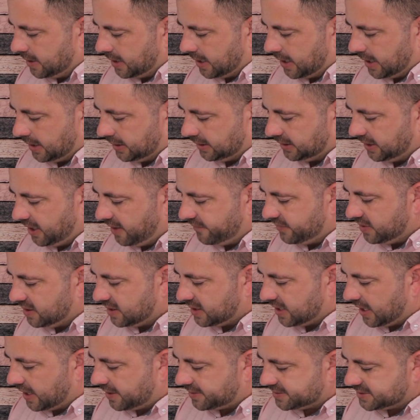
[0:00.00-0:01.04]

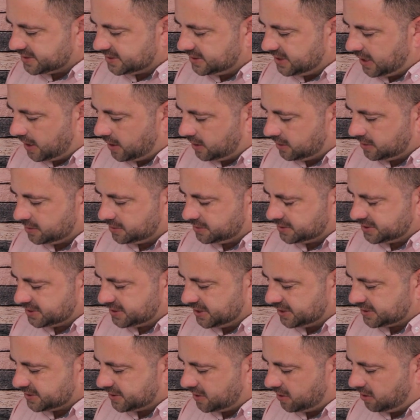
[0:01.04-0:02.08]

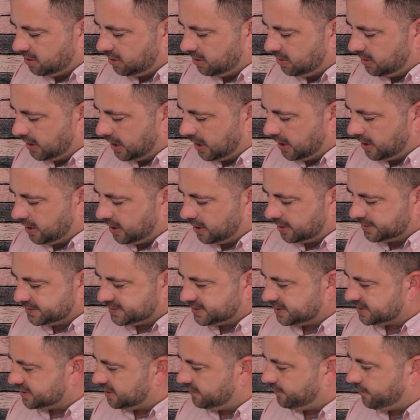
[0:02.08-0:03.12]

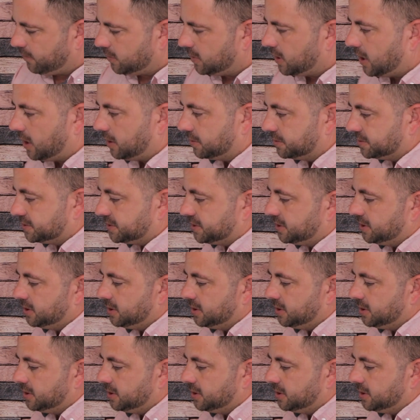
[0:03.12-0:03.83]
$11,664.